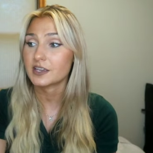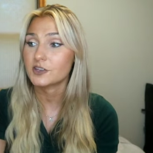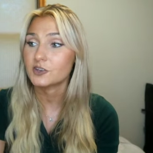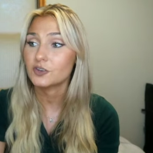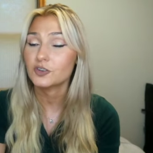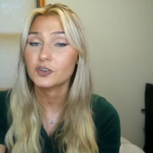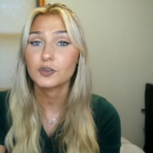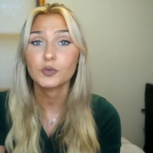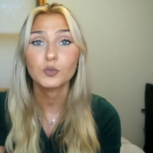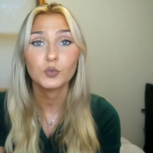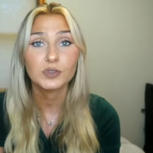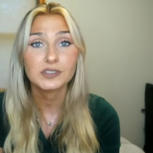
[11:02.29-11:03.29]
he knew
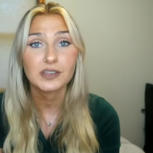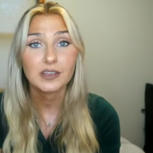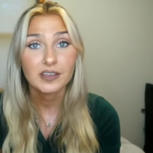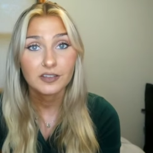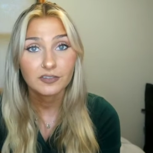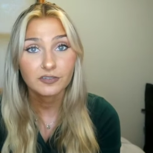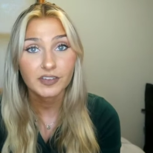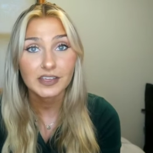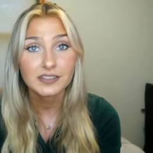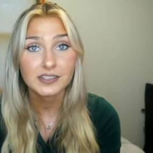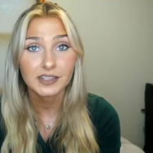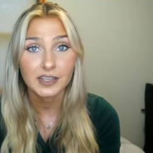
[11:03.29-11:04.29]
was
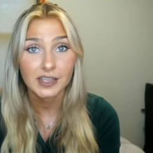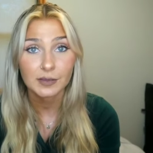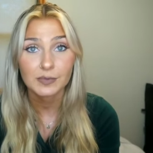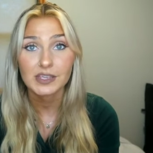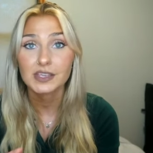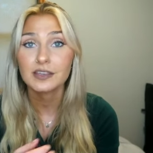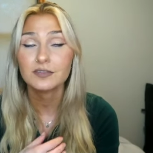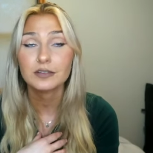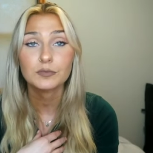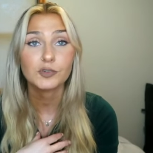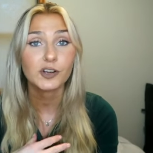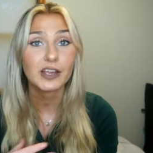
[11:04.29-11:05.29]
facing him. He
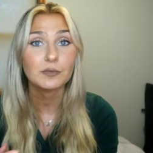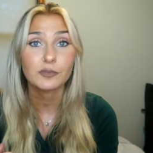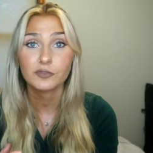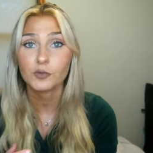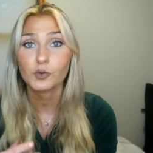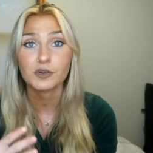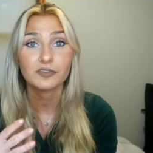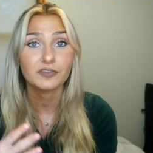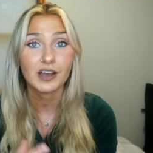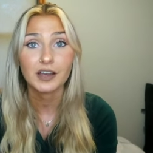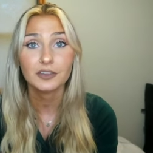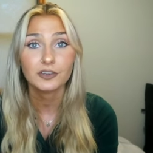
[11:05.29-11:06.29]
even prayed before,
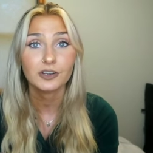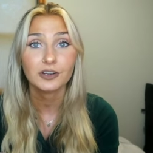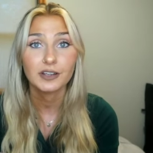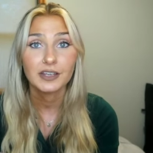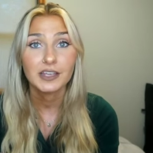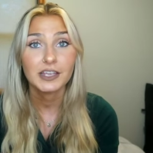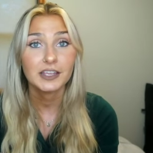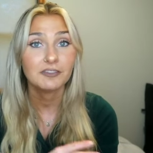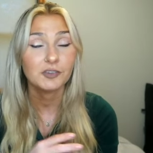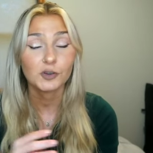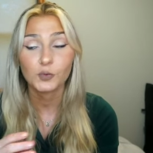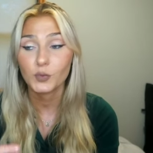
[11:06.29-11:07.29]
Father,
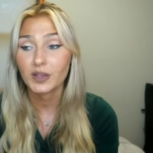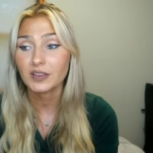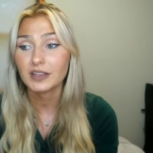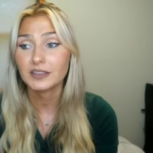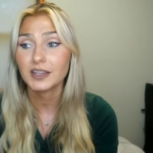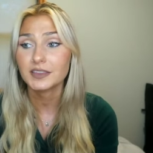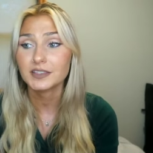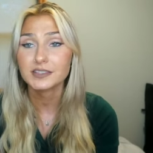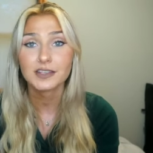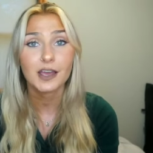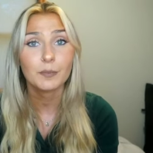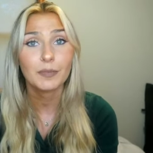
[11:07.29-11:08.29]
if you're willing, let
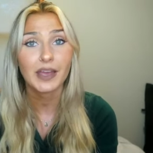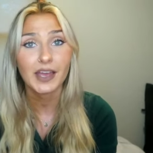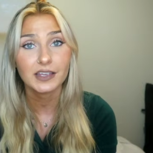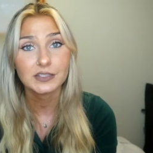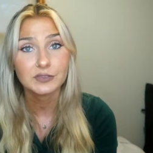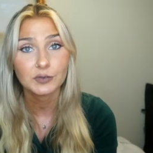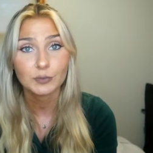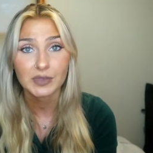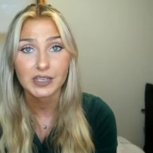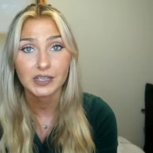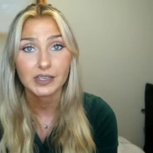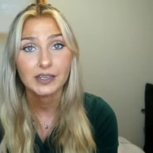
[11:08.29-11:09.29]
this cup pass from
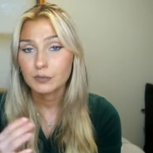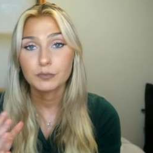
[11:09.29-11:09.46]
me.